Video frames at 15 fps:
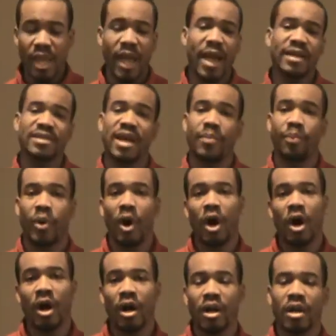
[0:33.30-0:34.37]
As I
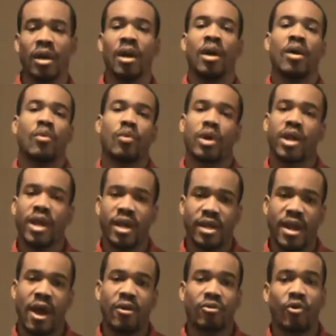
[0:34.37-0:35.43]
park, we're
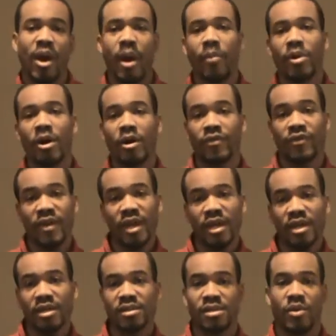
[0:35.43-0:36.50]
getting out and grabbing our
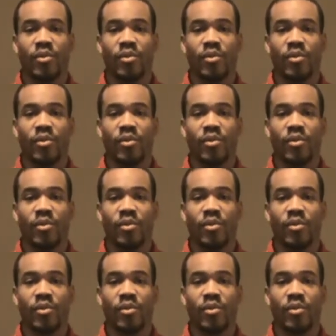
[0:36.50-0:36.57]
things,